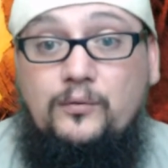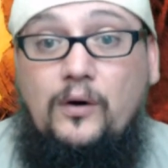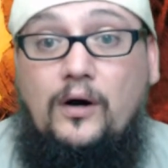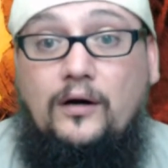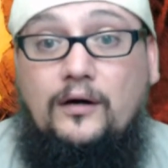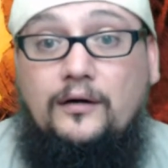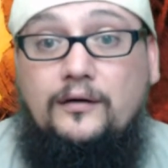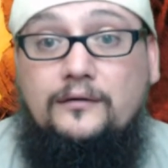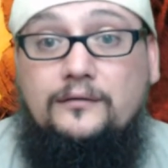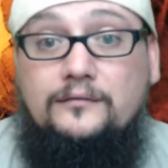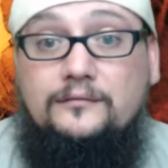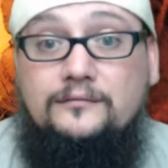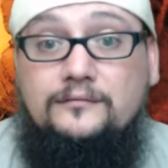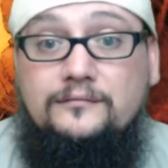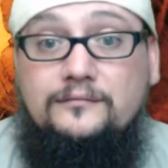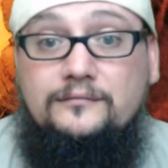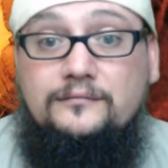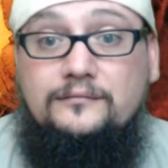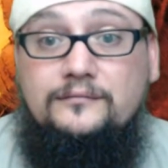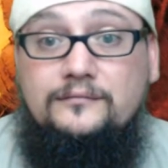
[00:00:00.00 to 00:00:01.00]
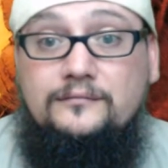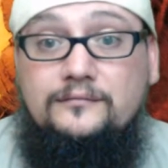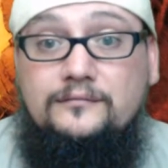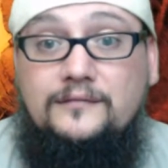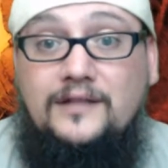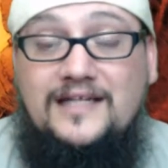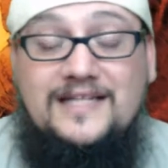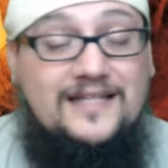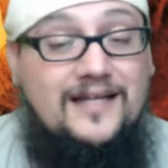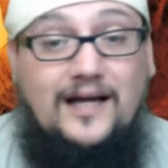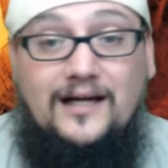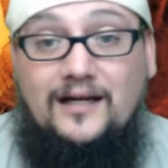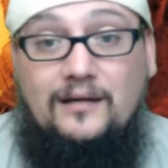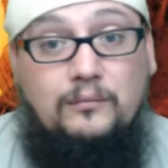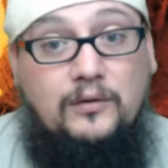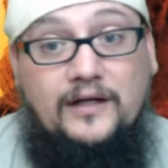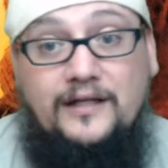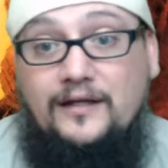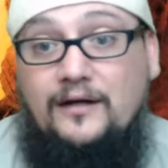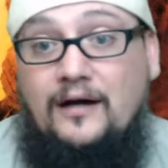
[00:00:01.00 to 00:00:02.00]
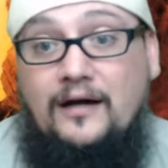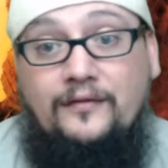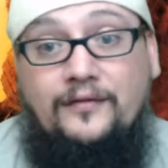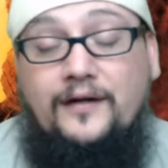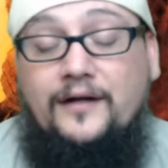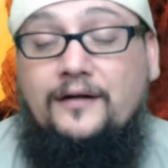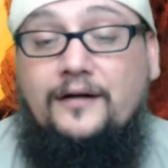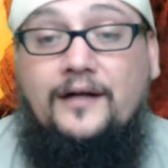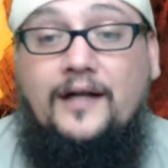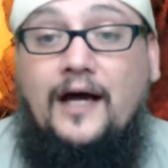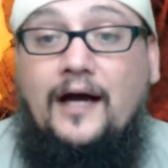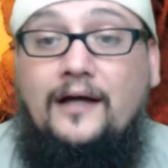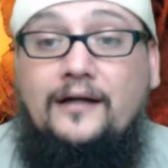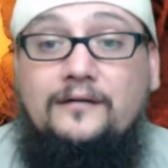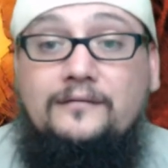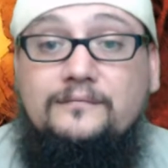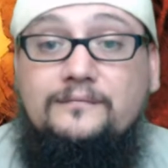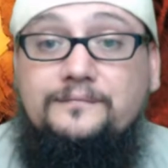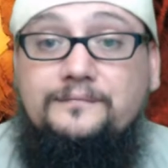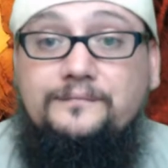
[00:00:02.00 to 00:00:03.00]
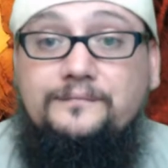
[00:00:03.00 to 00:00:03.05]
you water. He's not going to bring you out there to die.